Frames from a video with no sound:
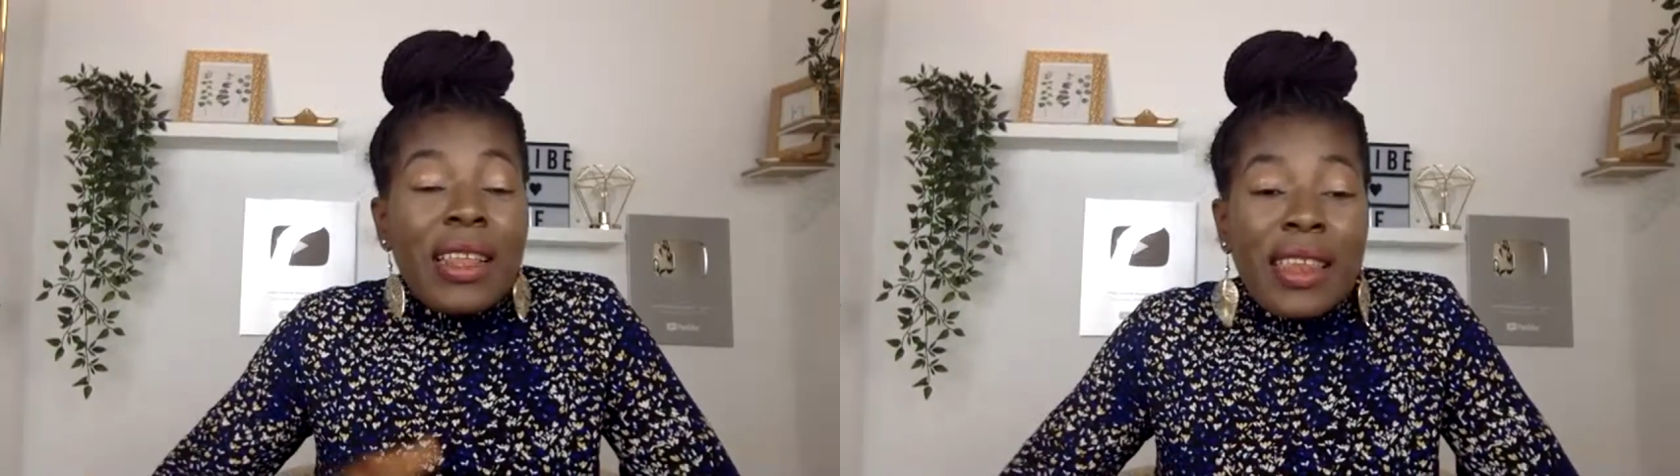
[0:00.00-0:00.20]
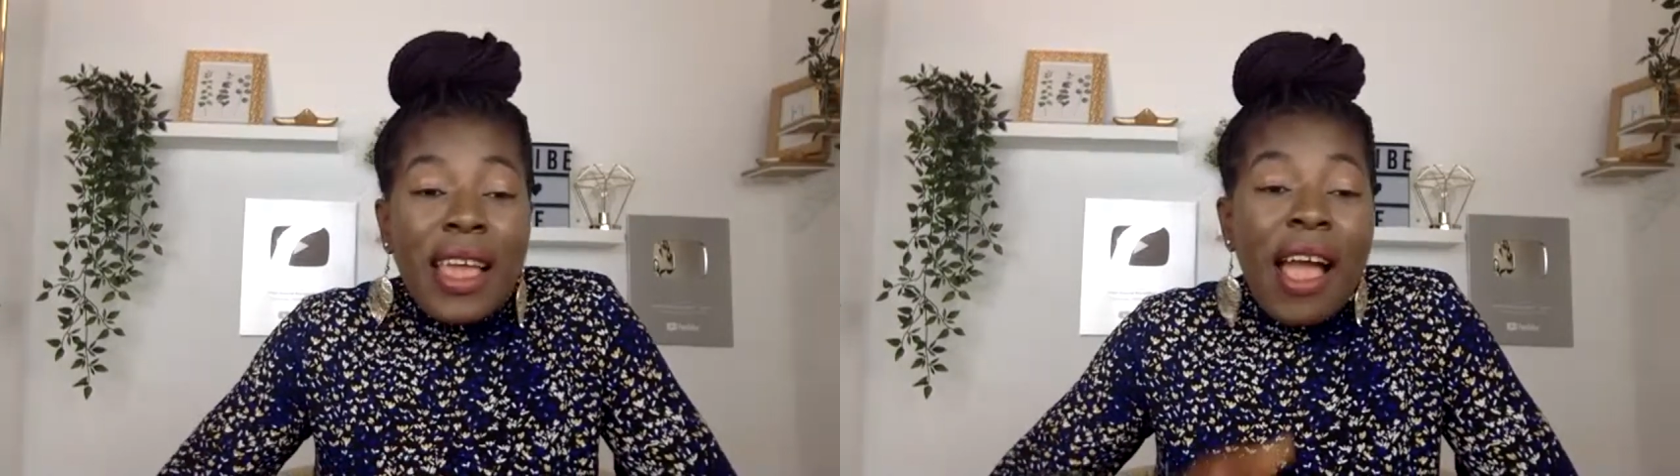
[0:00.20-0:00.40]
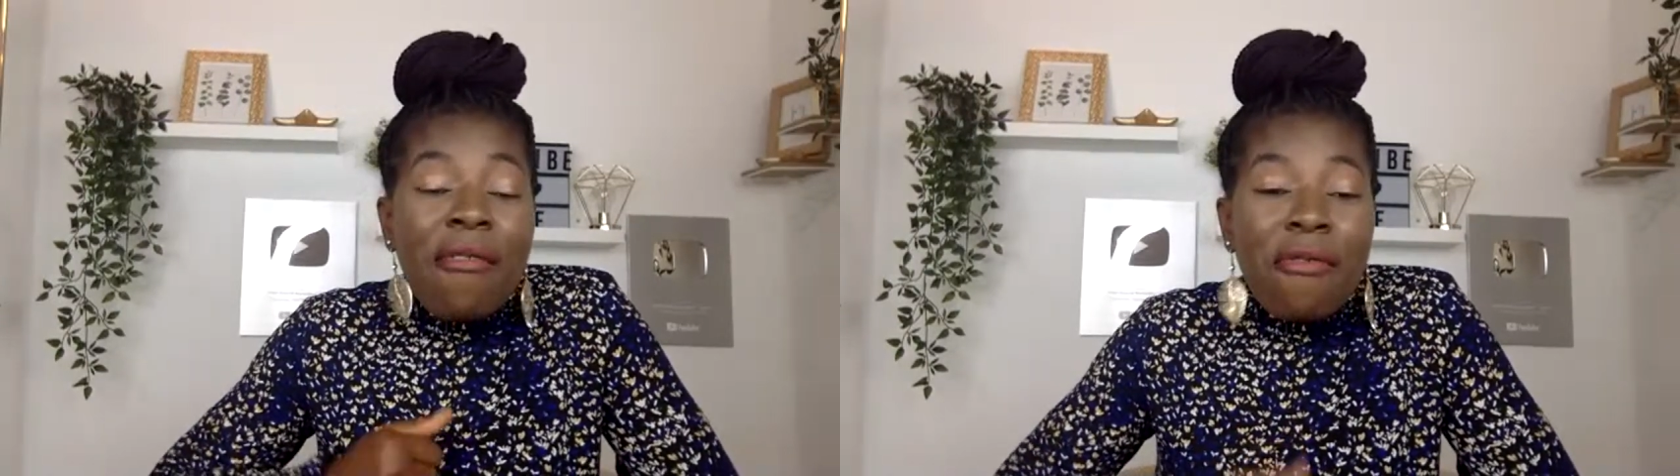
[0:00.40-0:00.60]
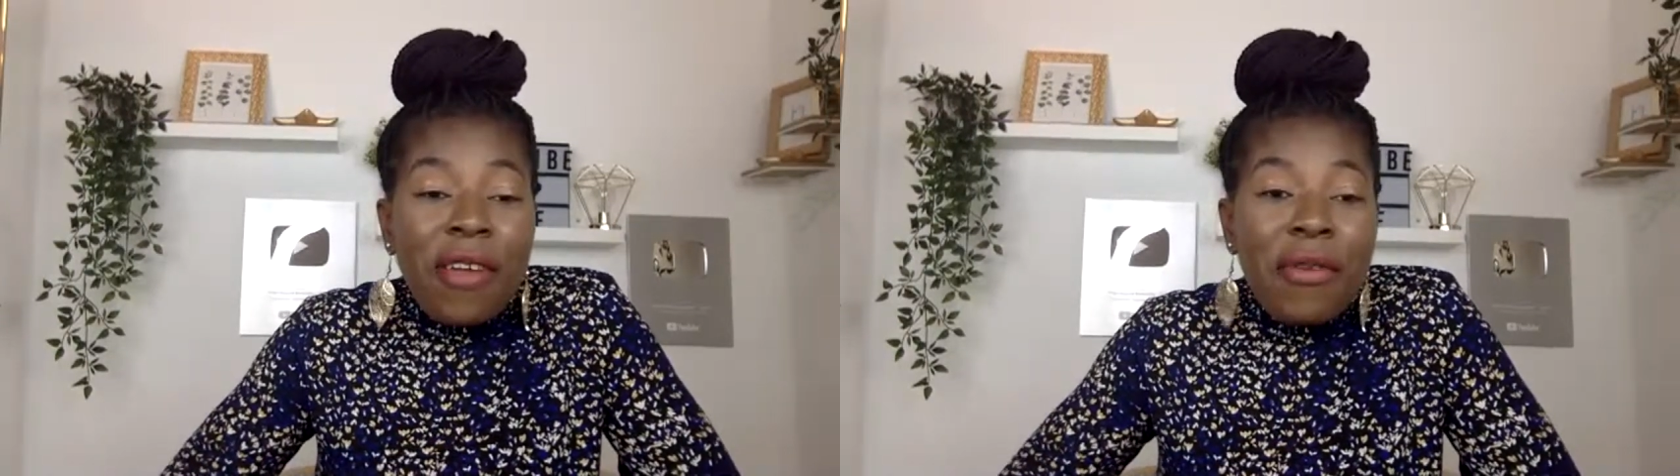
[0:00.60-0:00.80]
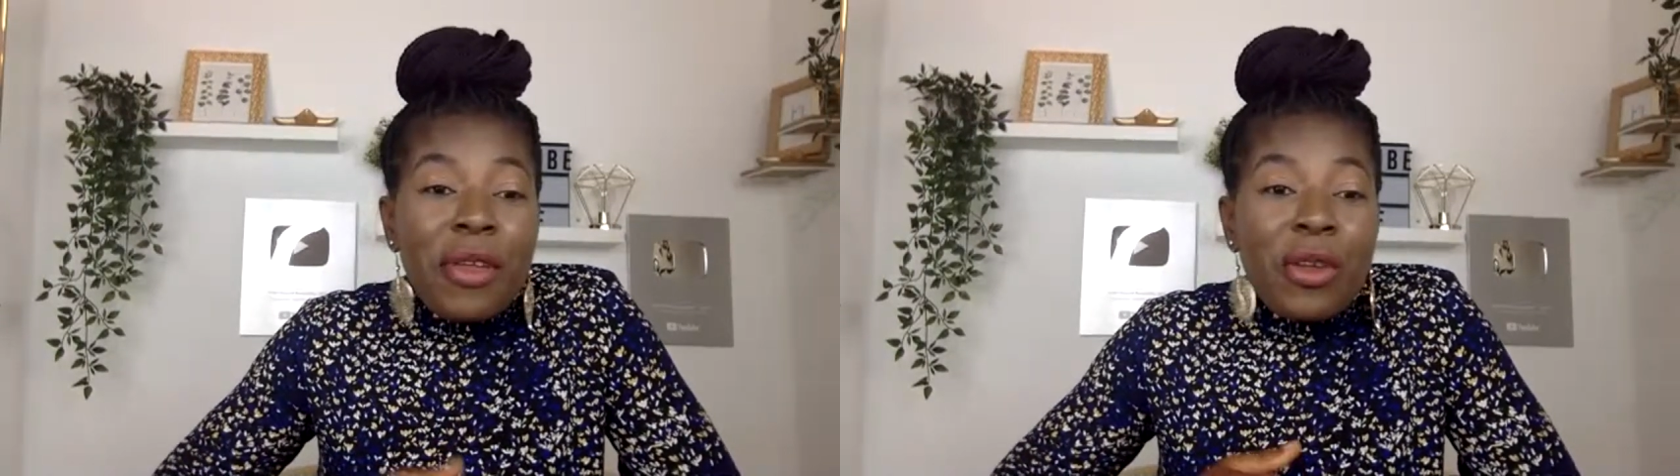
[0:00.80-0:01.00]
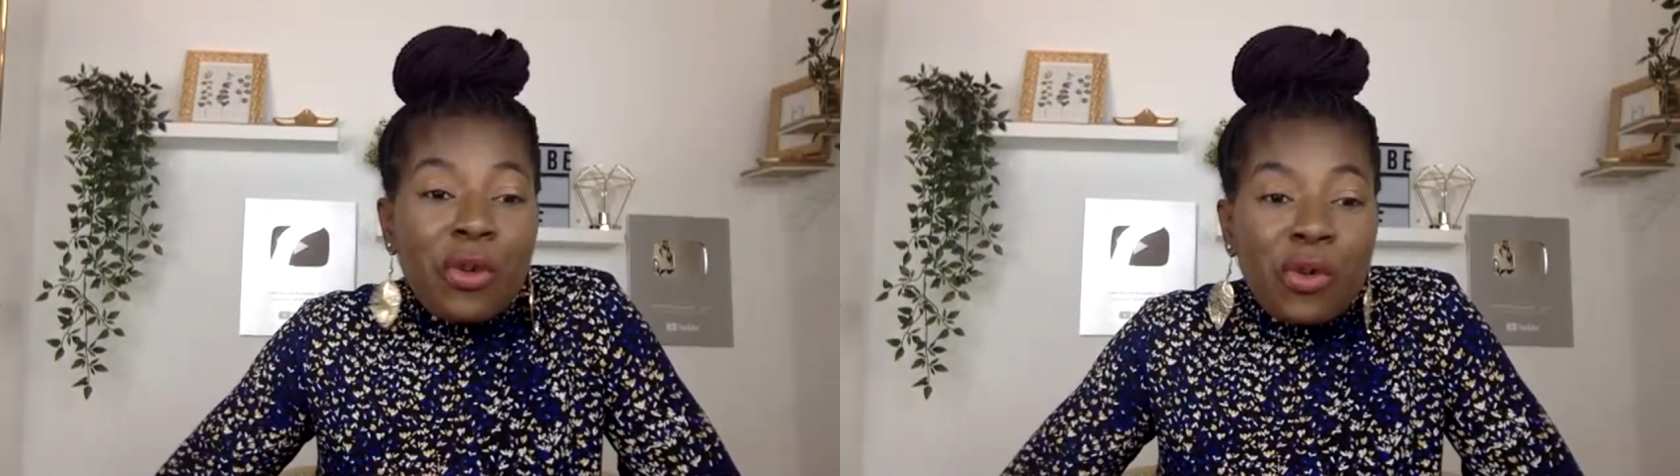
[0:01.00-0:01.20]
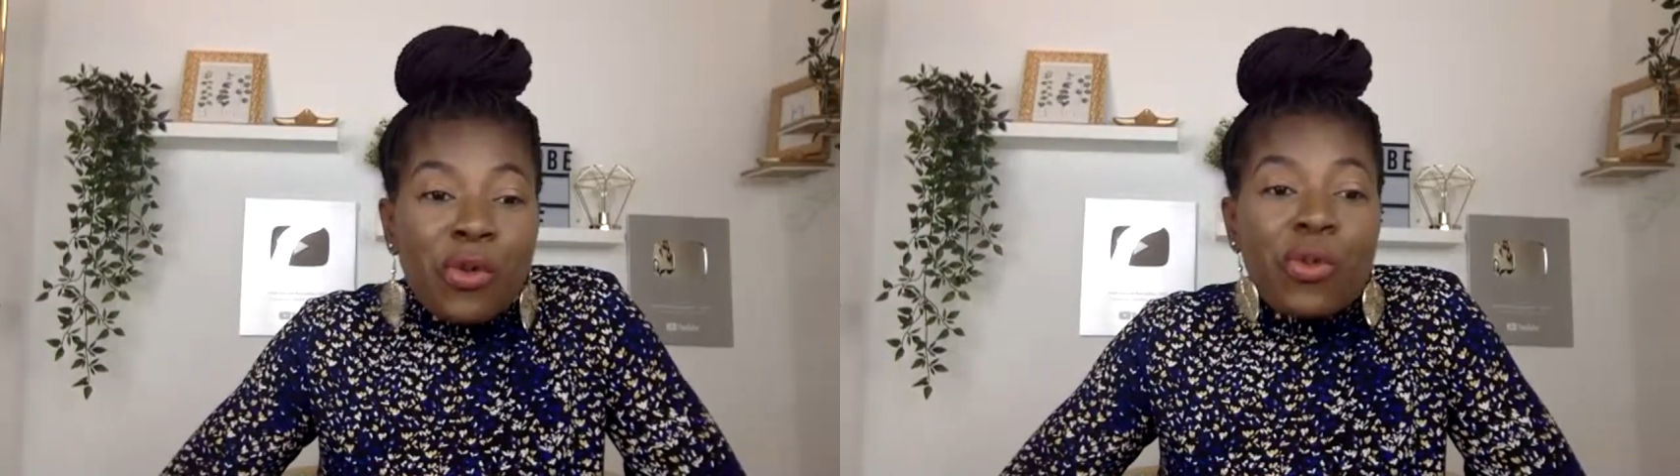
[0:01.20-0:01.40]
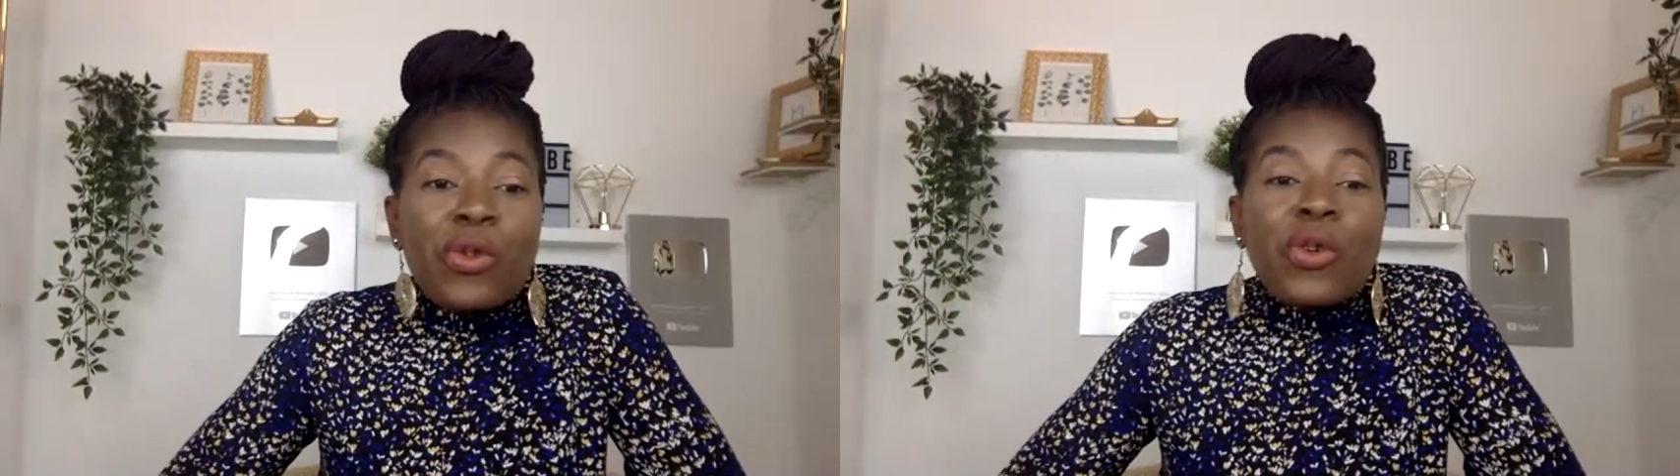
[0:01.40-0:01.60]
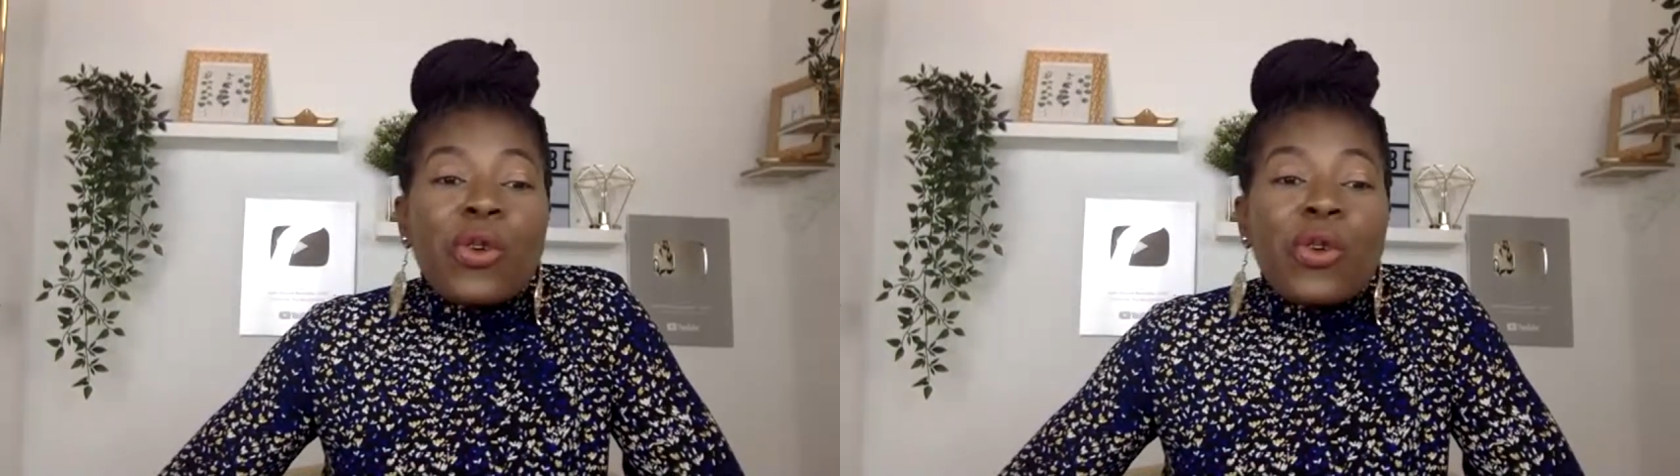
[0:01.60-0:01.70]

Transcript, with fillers: They are very good